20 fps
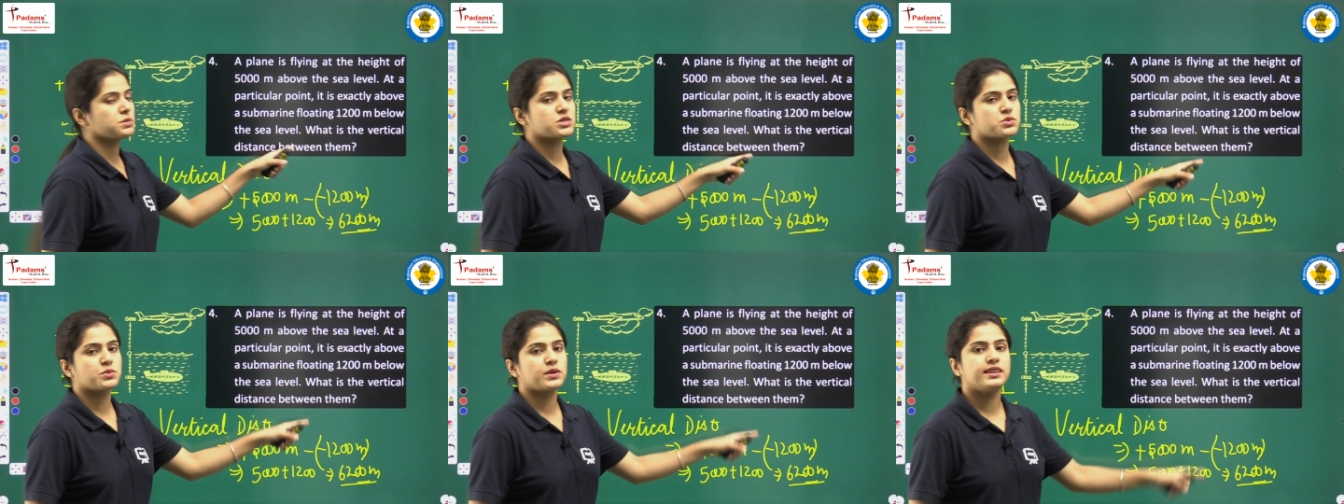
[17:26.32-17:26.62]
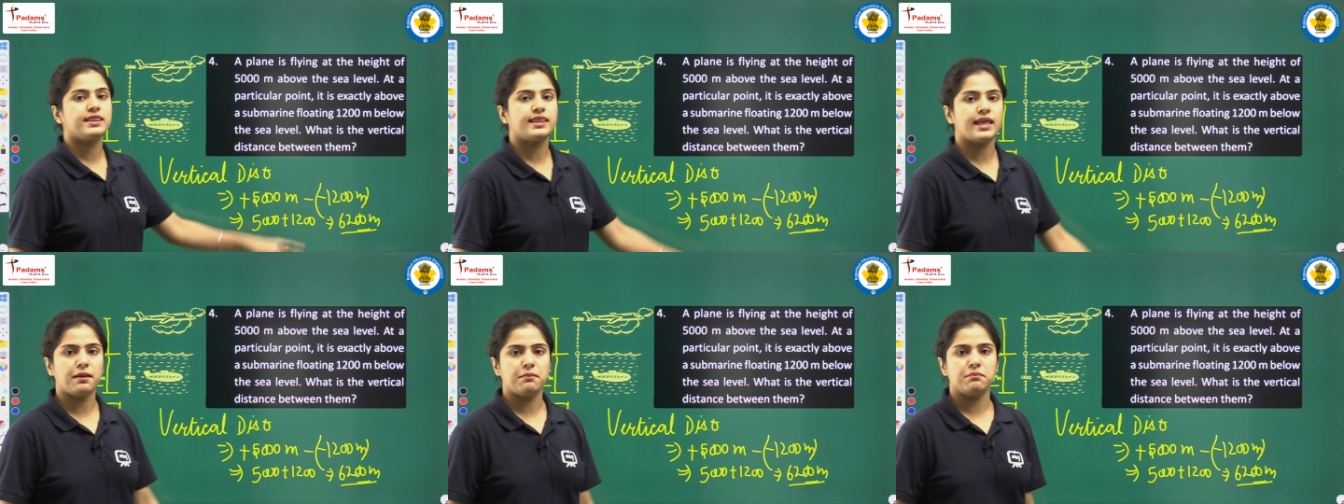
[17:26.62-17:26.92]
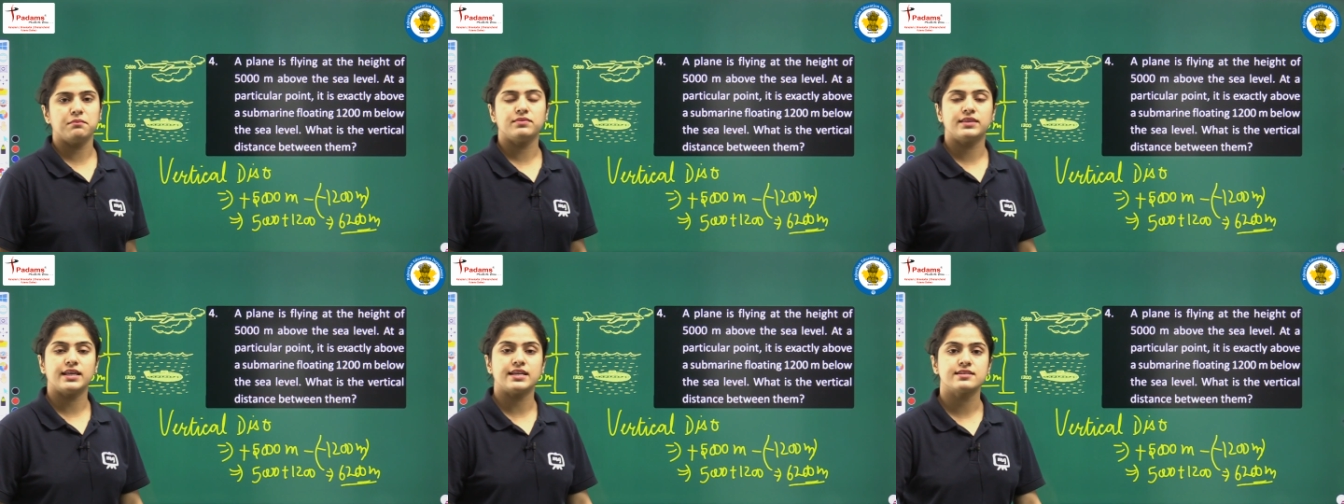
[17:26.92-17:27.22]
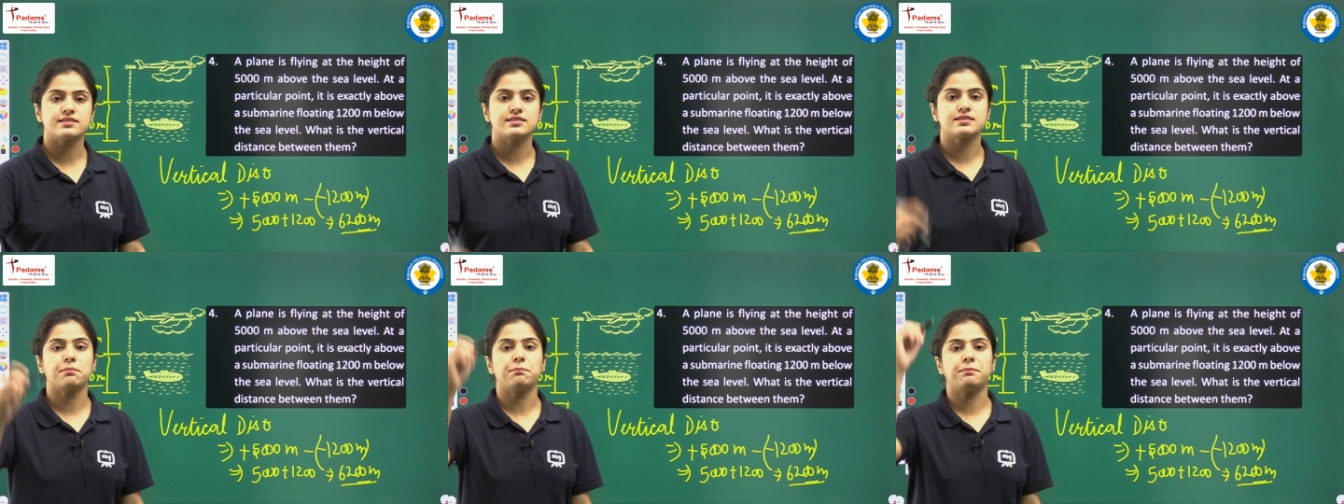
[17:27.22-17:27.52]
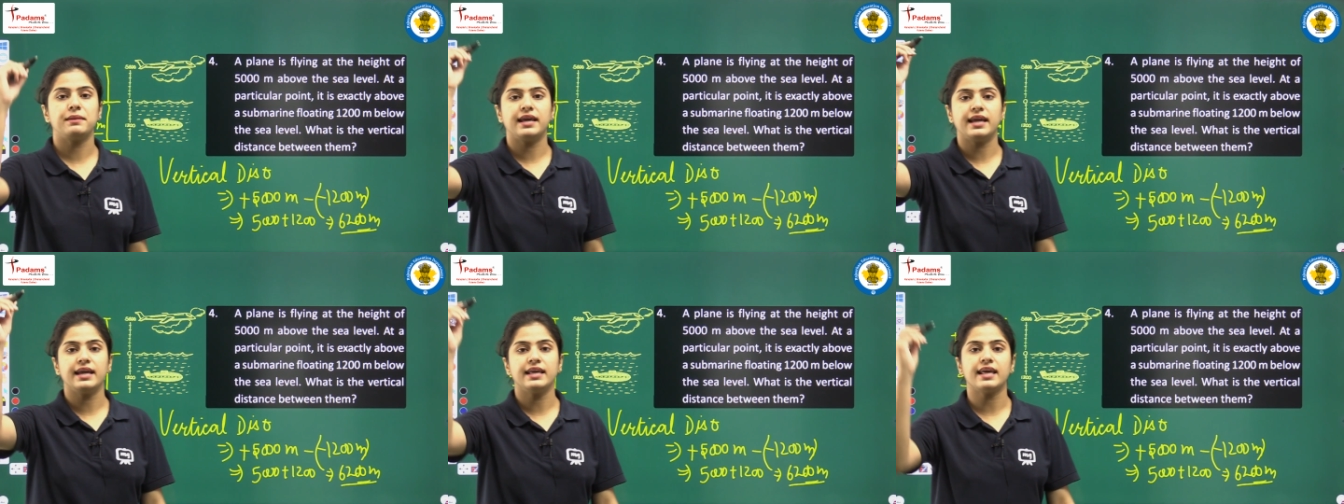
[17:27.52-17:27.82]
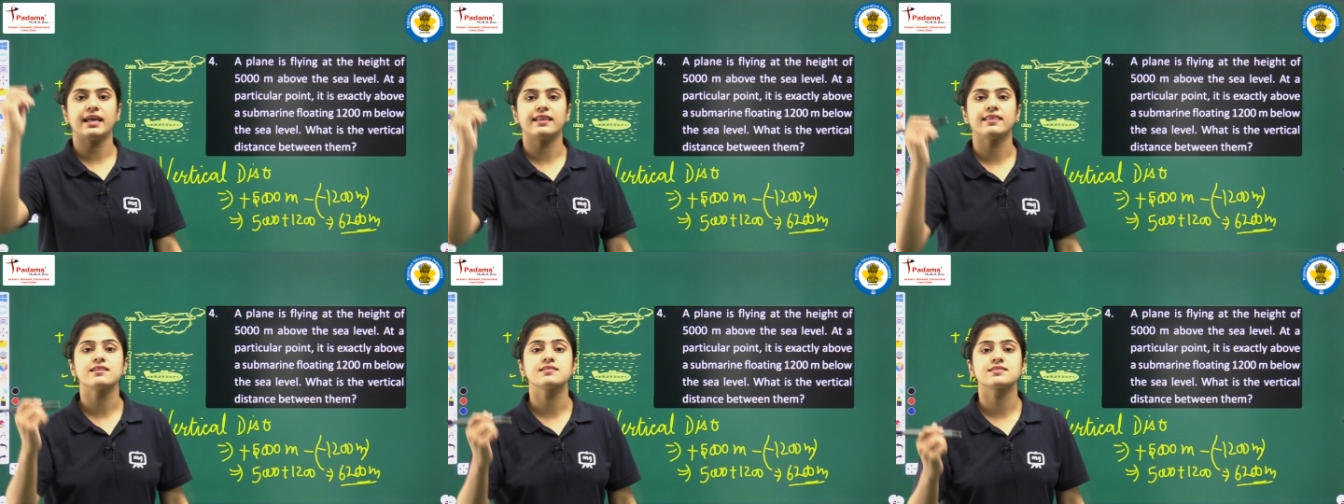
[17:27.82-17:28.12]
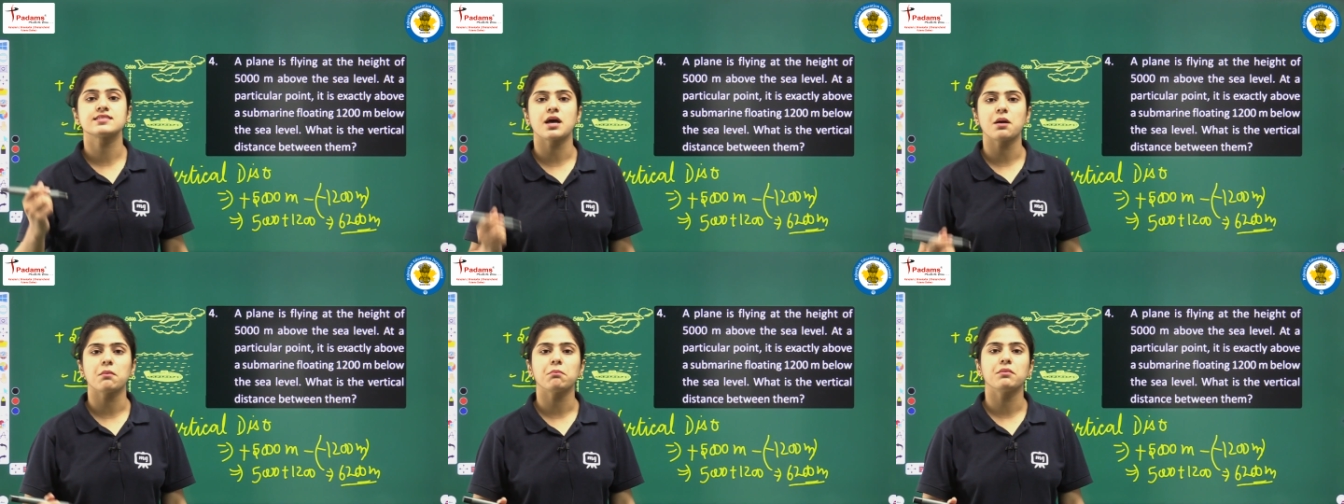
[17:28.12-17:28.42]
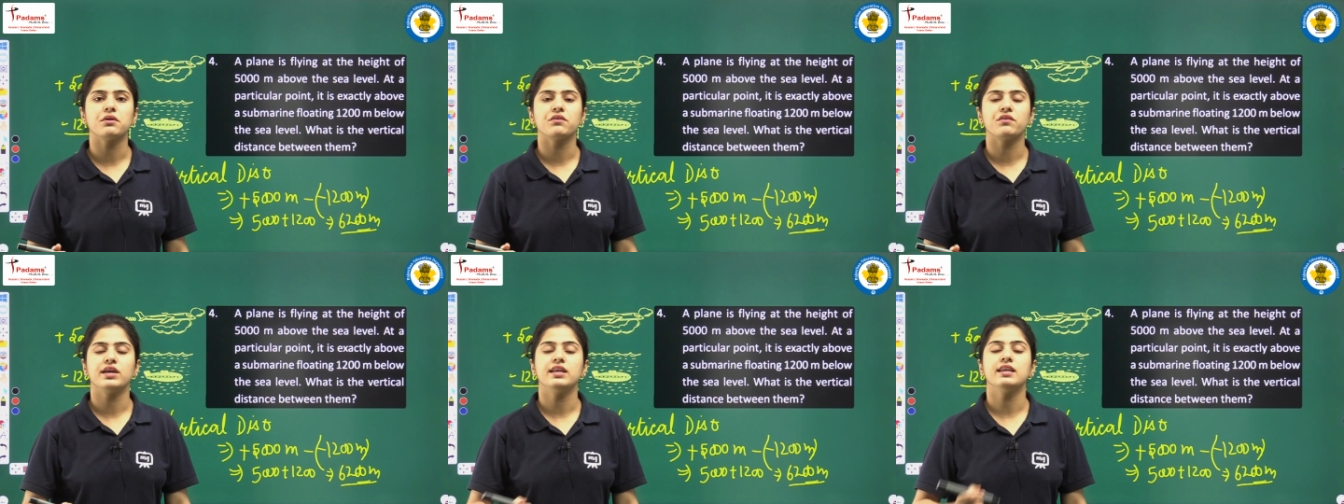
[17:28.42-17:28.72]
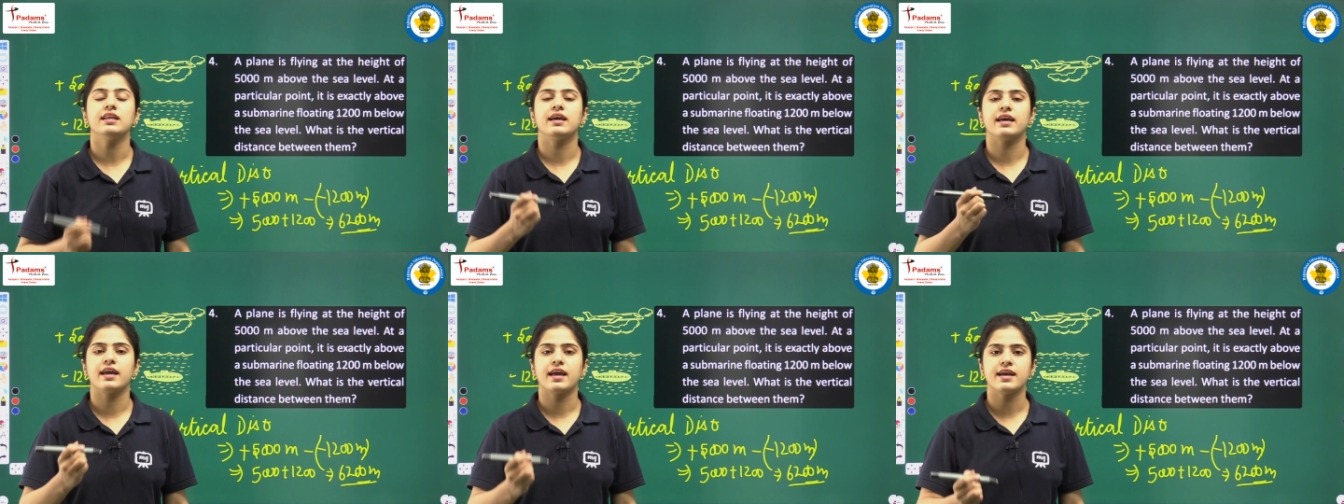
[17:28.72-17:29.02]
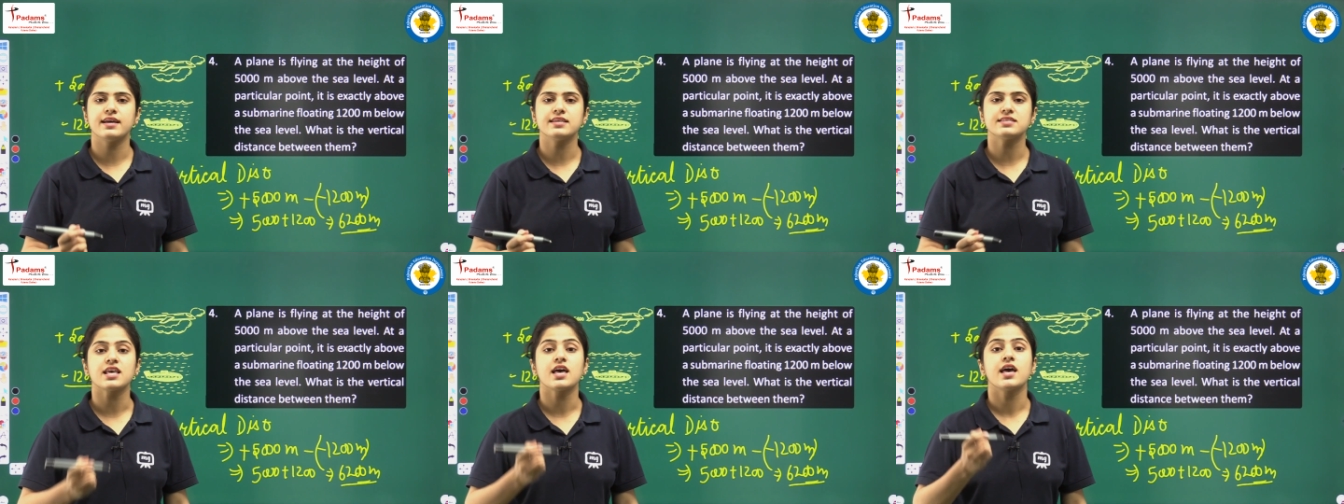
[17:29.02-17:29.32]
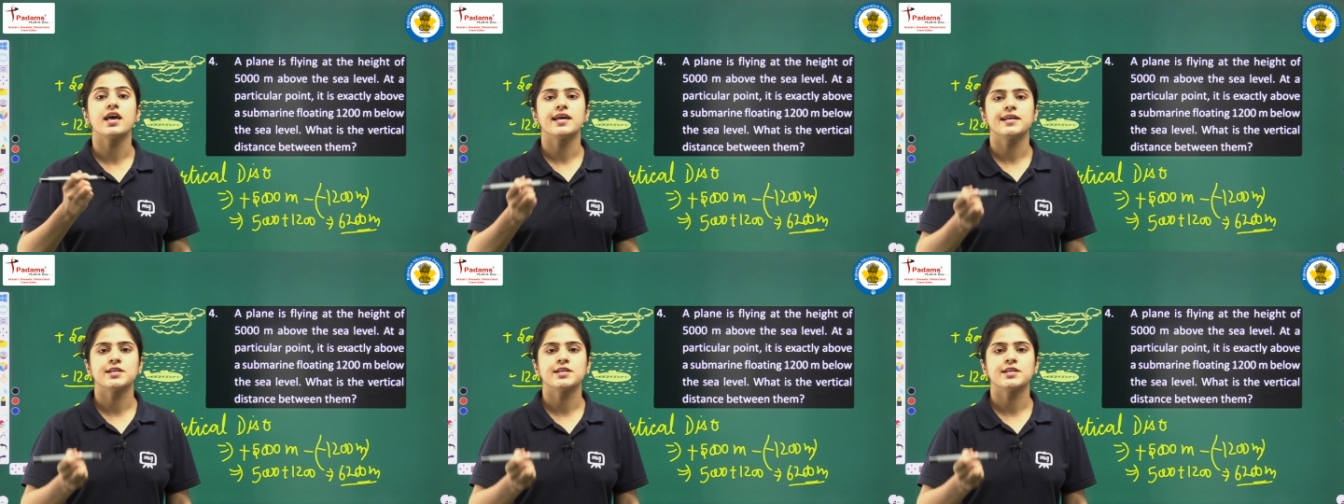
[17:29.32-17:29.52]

between them that is the plane and the submarine is